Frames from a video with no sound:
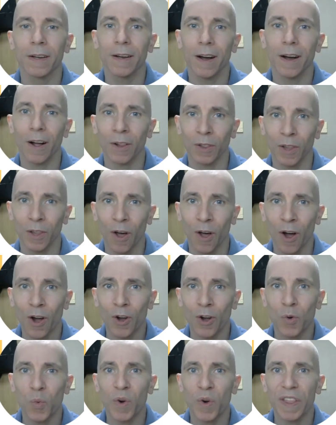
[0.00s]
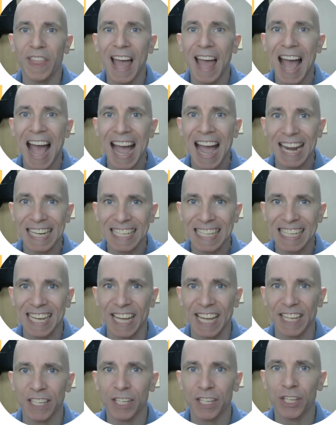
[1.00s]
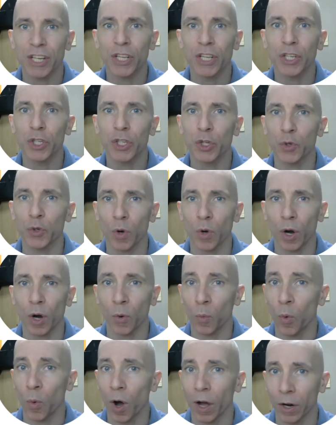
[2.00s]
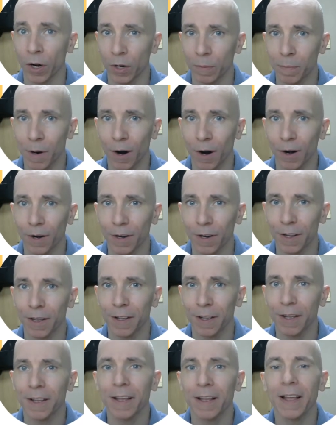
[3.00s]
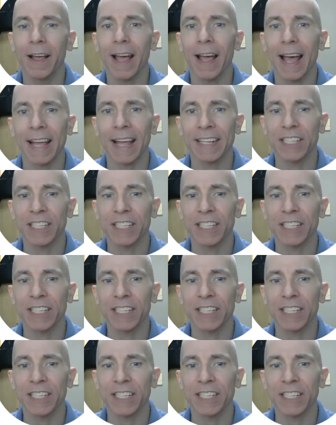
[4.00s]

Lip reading: along with access to a water park and